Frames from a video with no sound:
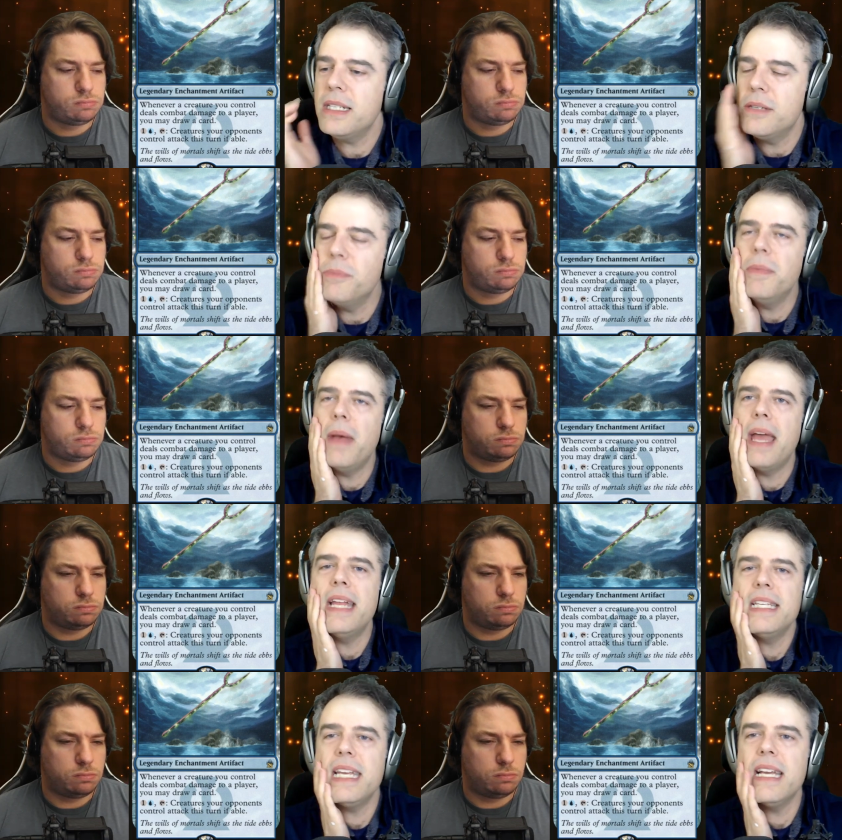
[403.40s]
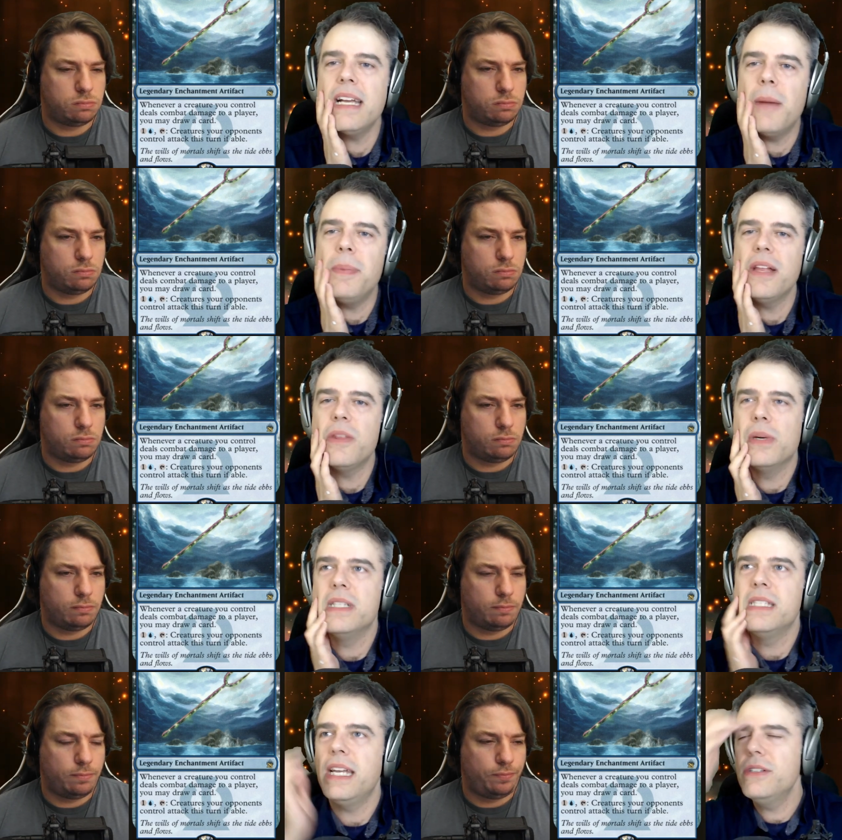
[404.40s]
Speaker 1: to, Andy, take a couple other
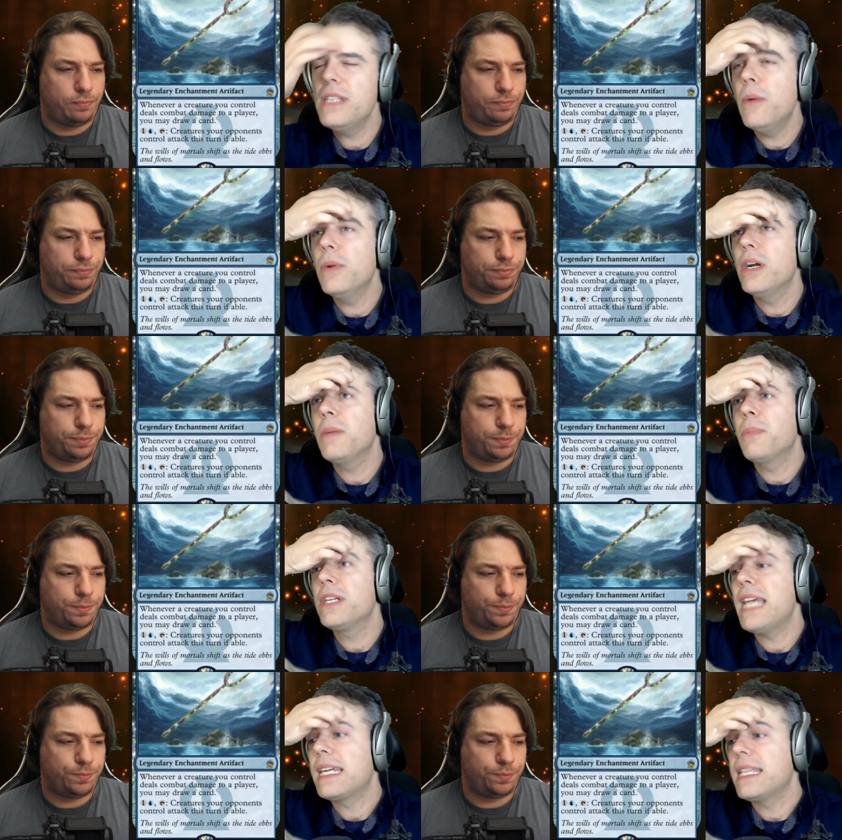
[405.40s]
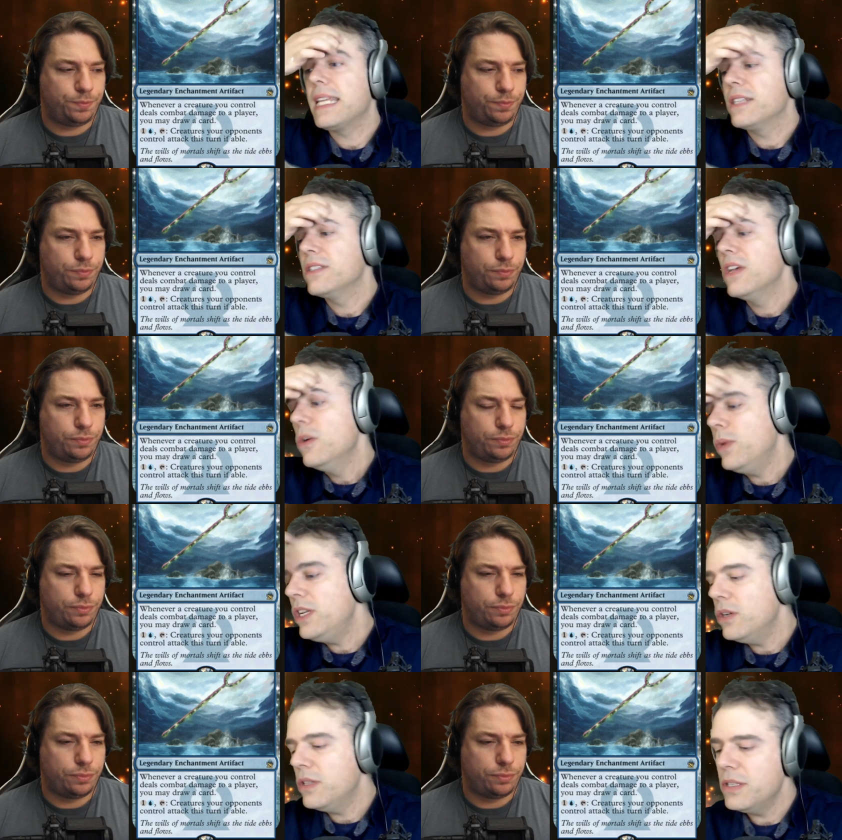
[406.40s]
ones. Here's how we're going to protect things. We
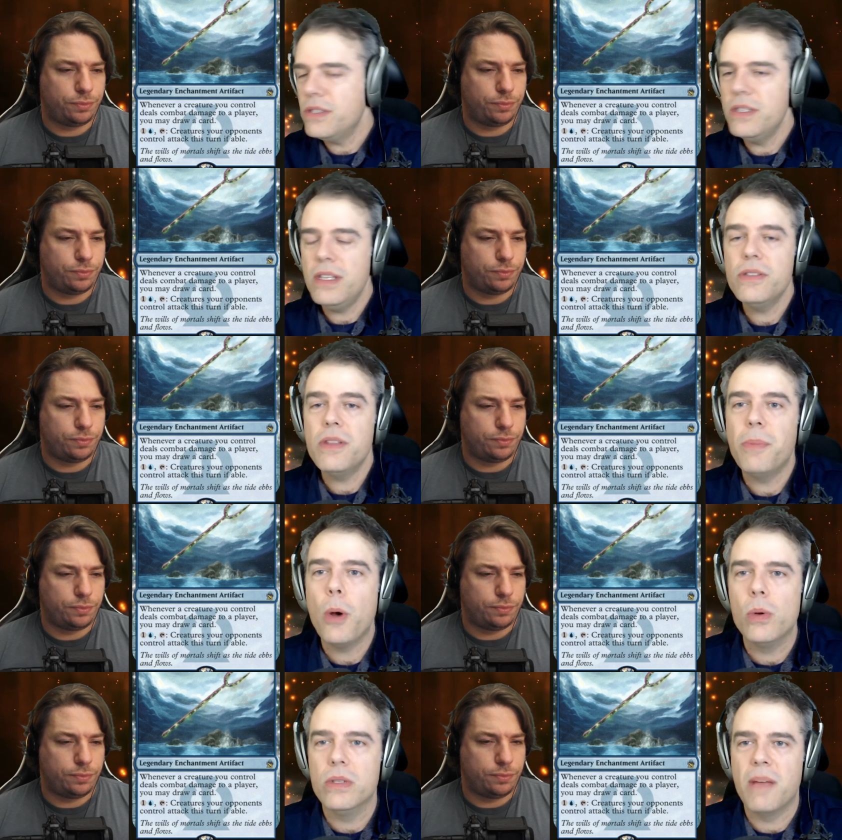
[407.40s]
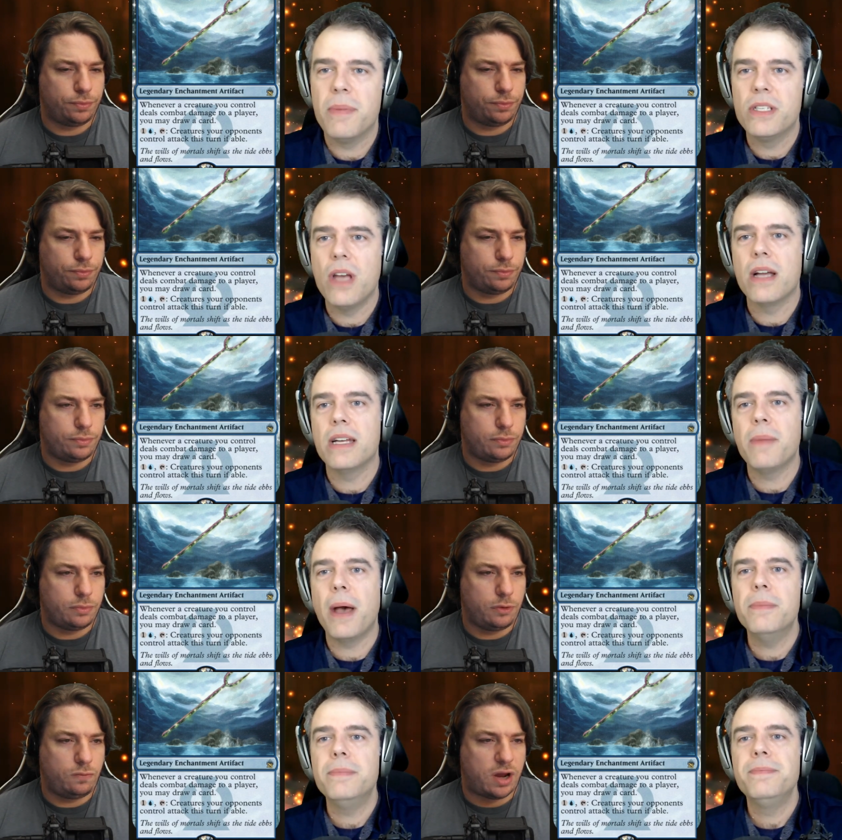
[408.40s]
do this. These are the bogles I've been talking
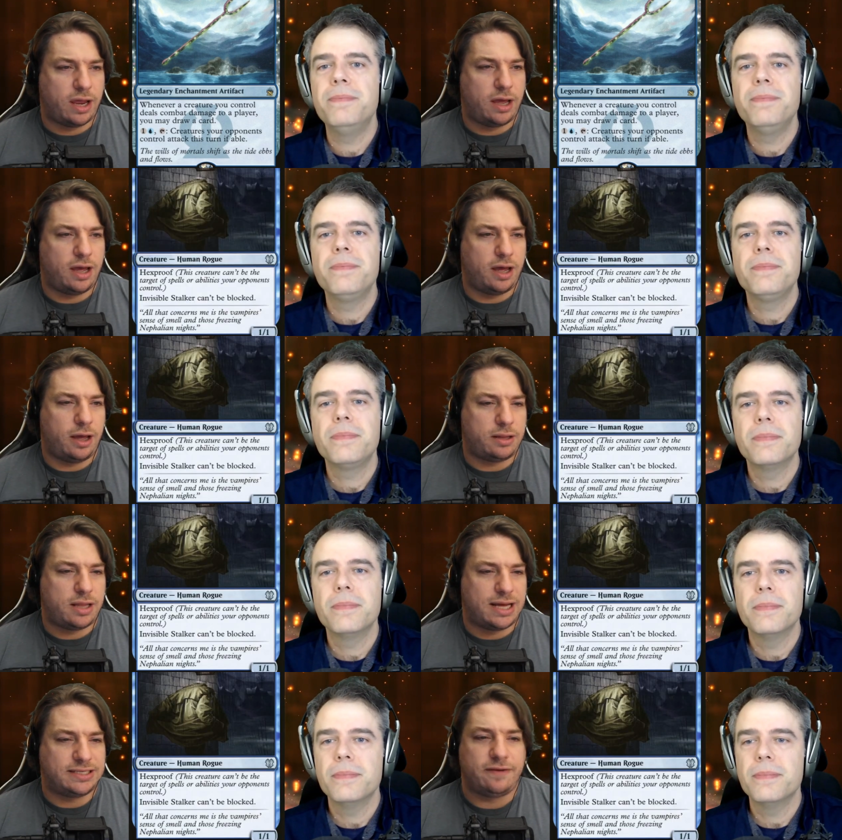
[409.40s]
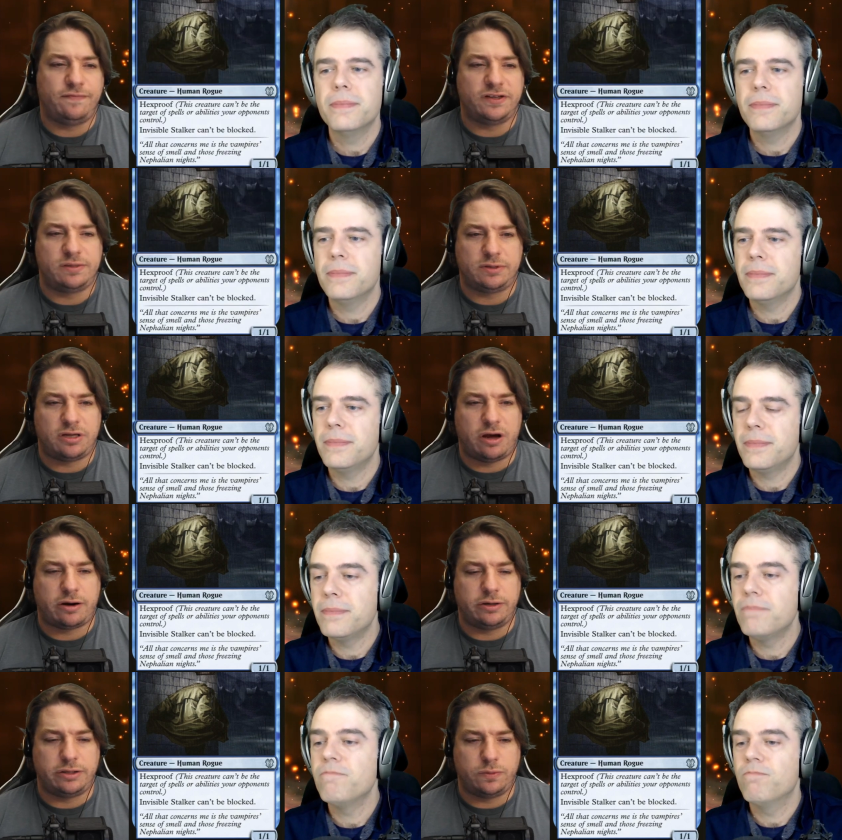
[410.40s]
about.
Speaker 2: Right, uh, classic Invisible
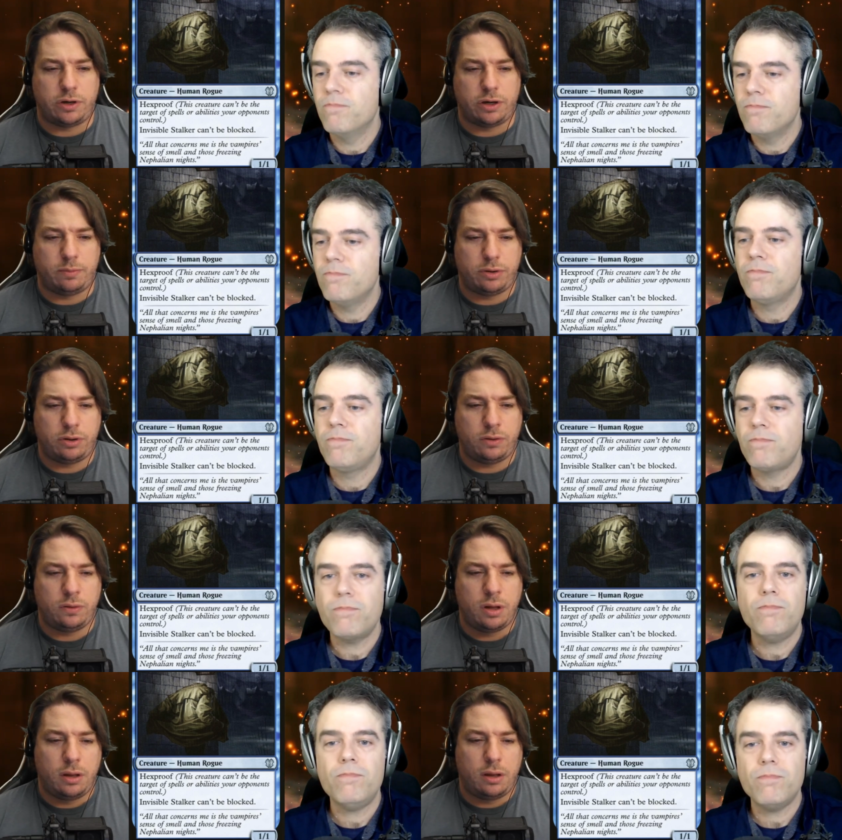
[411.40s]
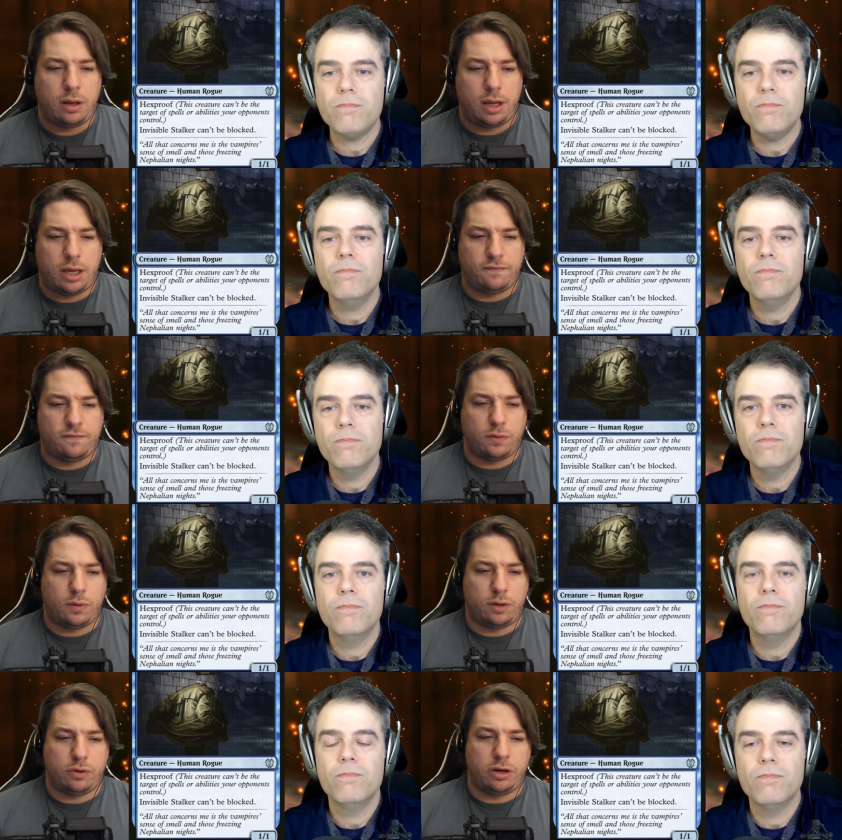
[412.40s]
Stalker is one in a blue, uh, for a
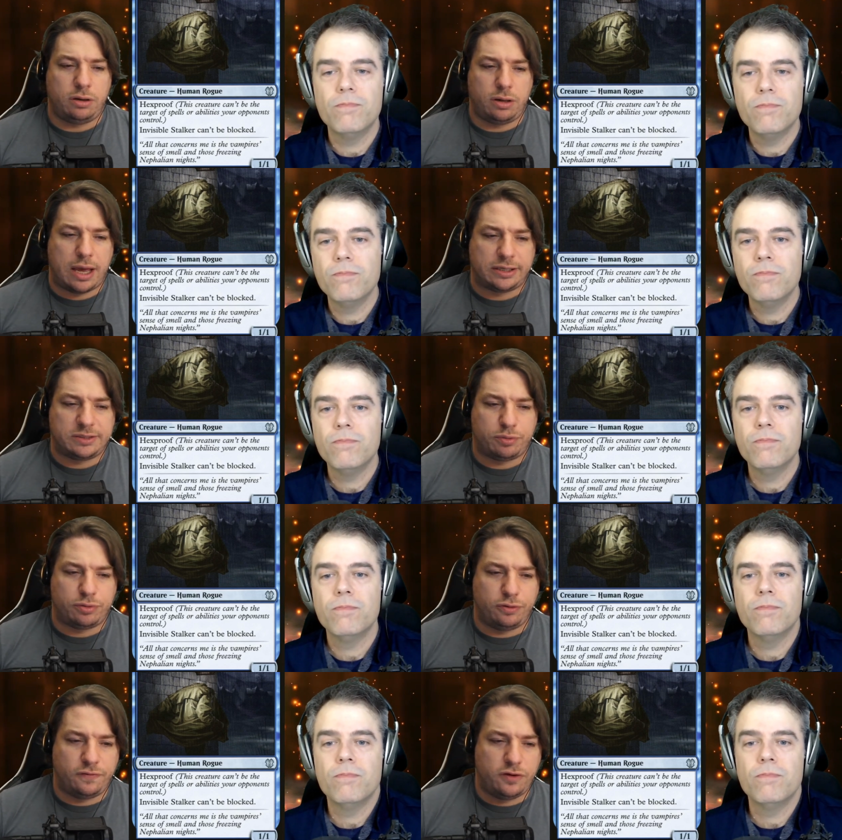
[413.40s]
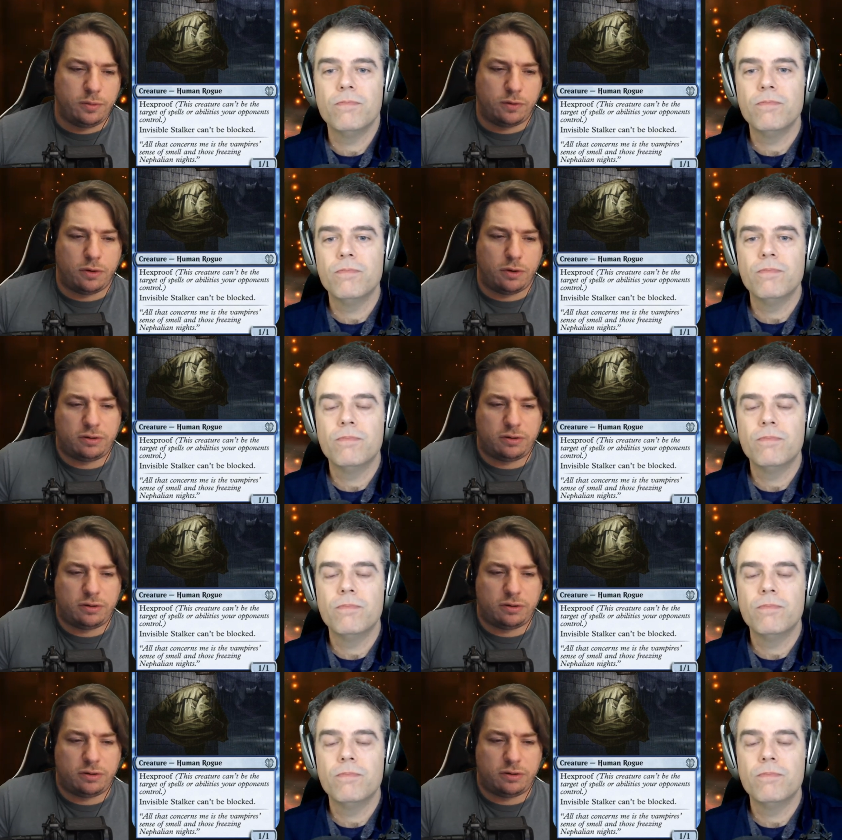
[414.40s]
one one hexproof human rogue